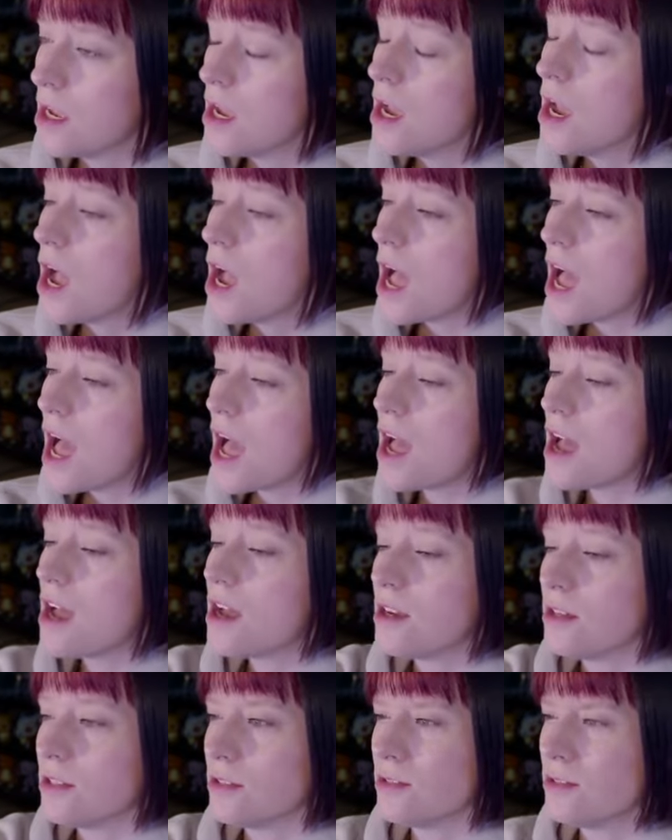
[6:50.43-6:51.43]

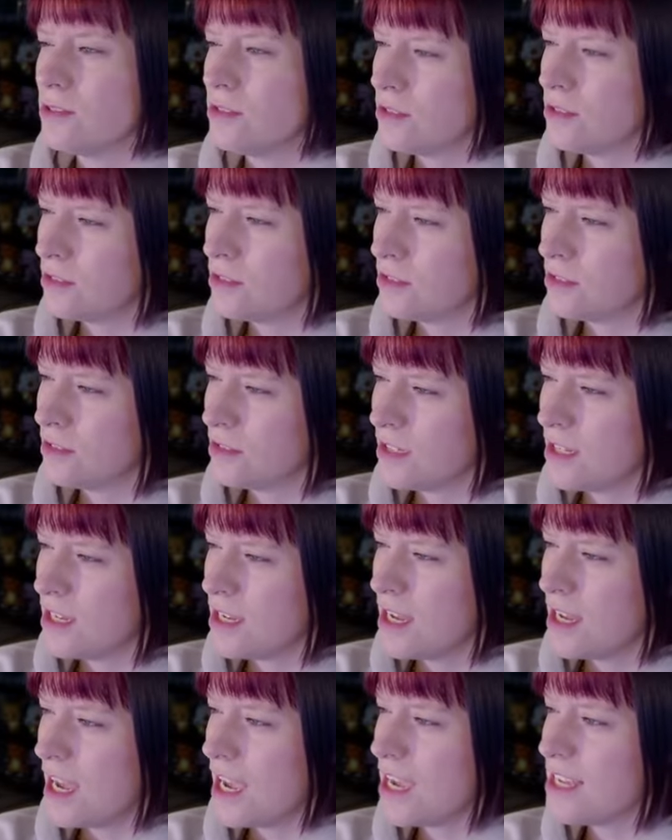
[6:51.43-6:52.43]
Oh!
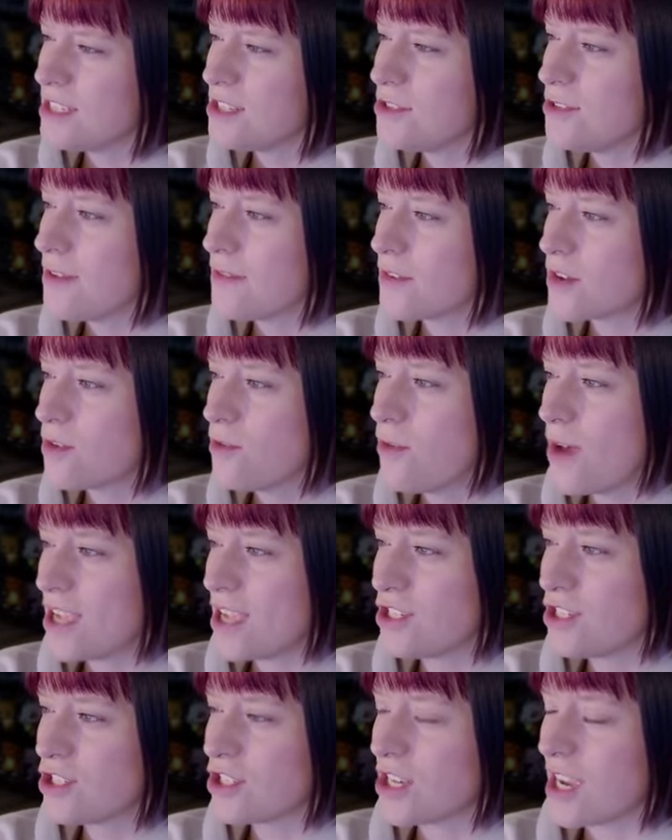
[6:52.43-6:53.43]
I do have a
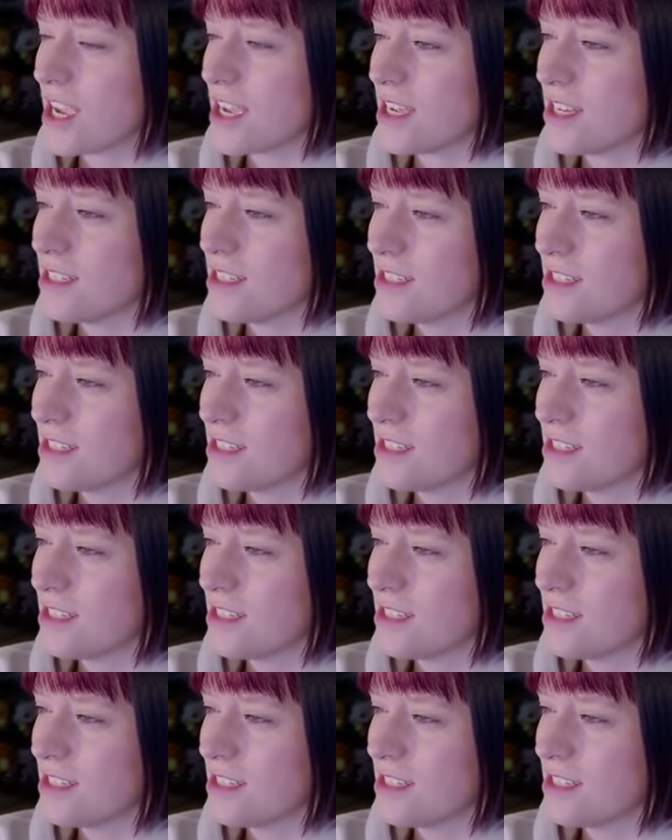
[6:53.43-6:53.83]
question.